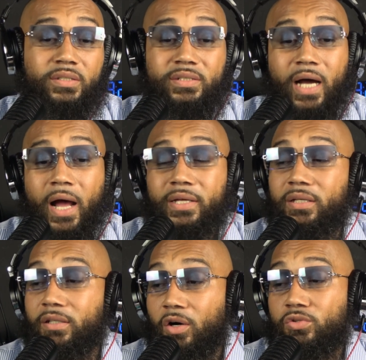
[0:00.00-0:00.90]

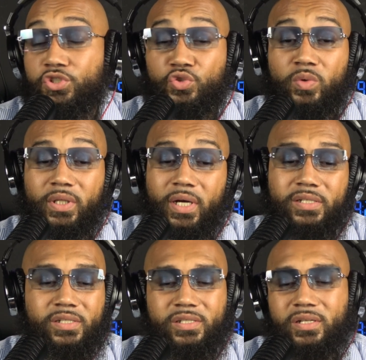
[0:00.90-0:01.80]
diagnosed you with that
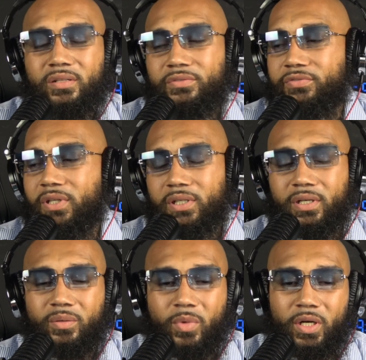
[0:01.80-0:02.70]
shit, shut the fuck
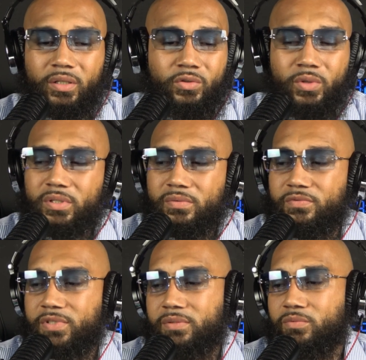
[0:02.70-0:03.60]
up, my nigga.
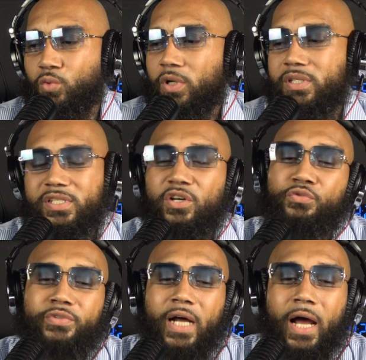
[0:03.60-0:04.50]
Quit
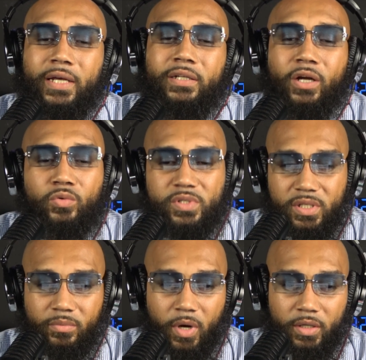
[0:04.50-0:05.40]

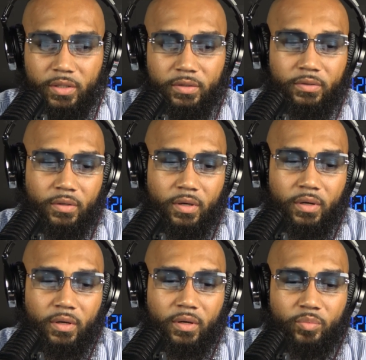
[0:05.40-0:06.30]
self-diagnosing, my nigga.
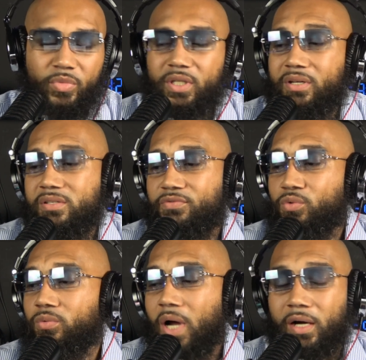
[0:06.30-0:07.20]
Because if
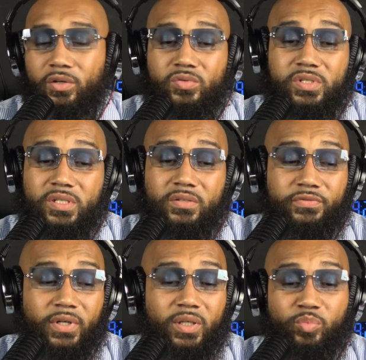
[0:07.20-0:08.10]
you not gonna seek
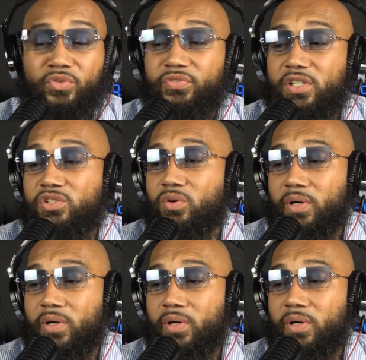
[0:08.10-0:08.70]
fucking professional